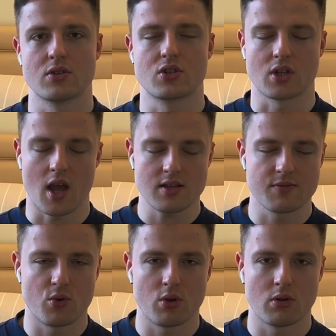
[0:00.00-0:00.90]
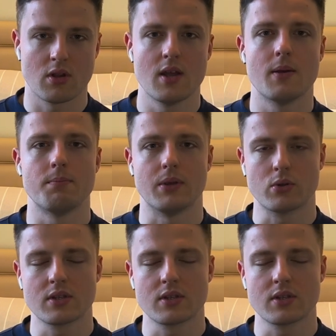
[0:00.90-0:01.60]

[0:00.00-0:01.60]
Start small, build